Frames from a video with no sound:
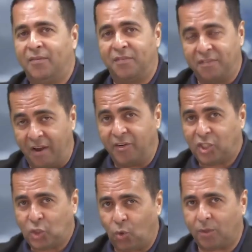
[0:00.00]
a very
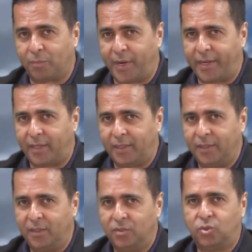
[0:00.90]
short break
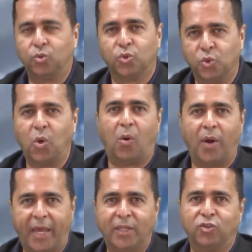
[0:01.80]
to do
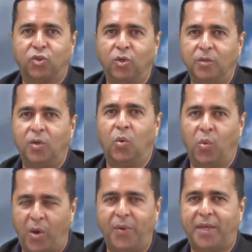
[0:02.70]
our intro.
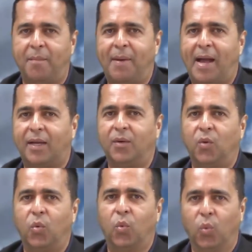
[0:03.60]
When we come back,
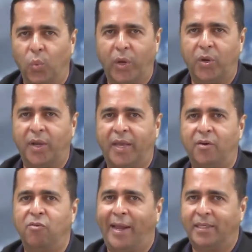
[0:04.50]
we're going to
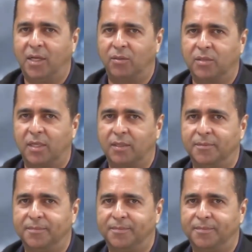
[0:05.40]
get right down to it.